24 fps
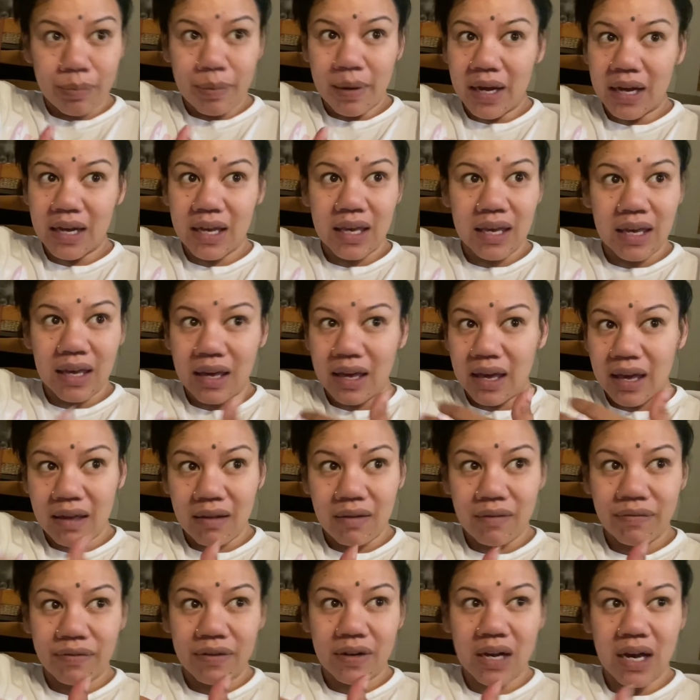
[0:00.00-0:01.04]
Pākehā
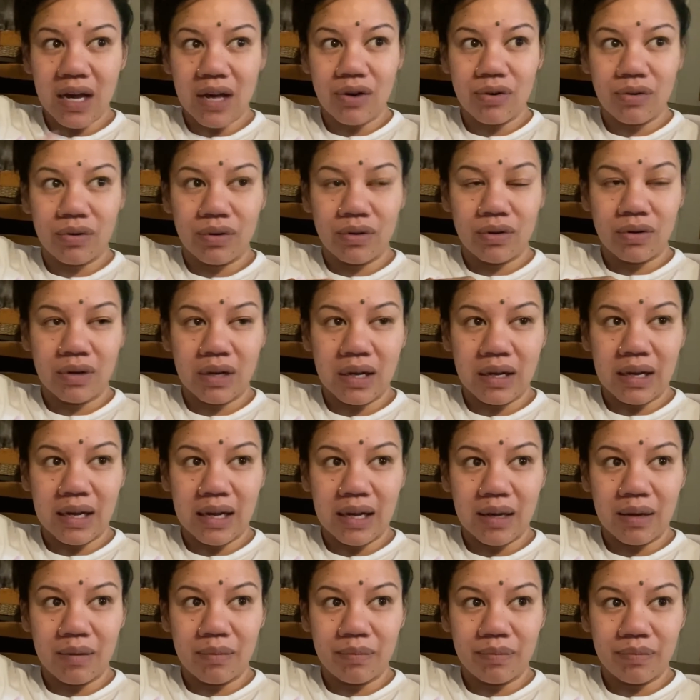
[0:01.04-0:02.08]
and
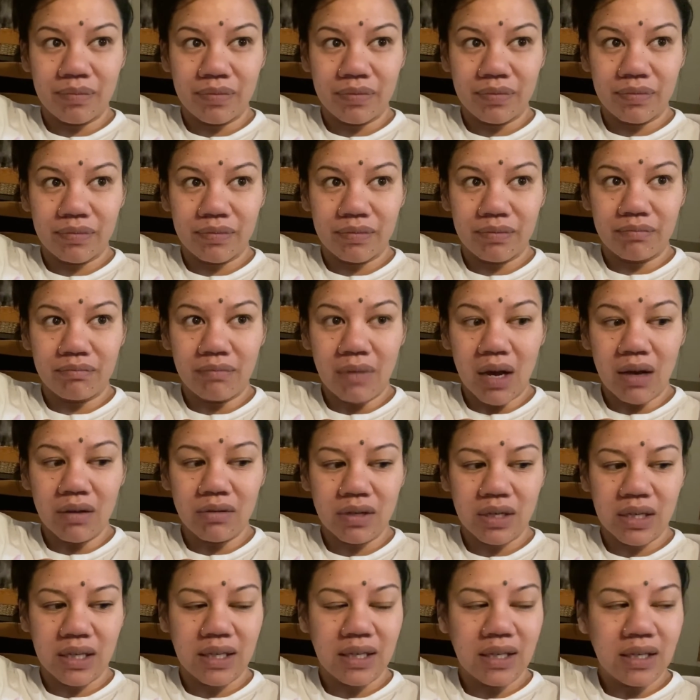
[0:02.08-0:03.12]
whakaro
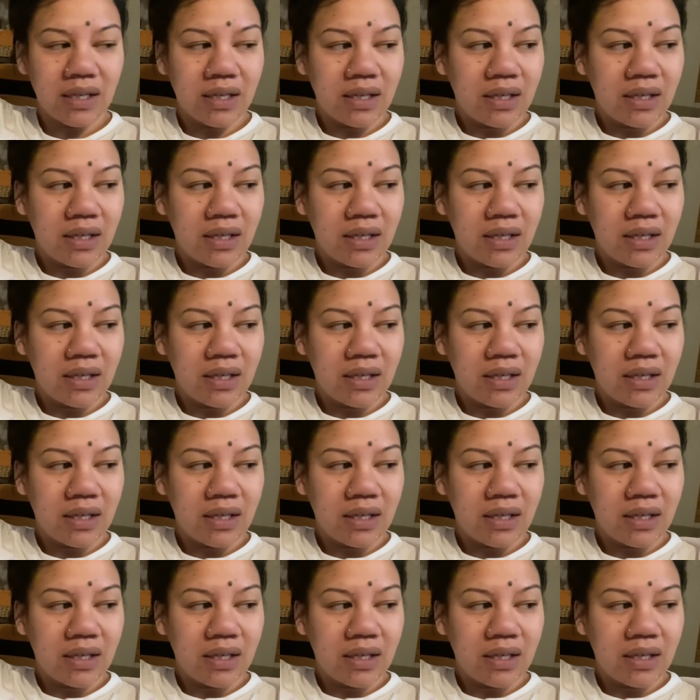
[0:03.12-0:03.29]
Māori,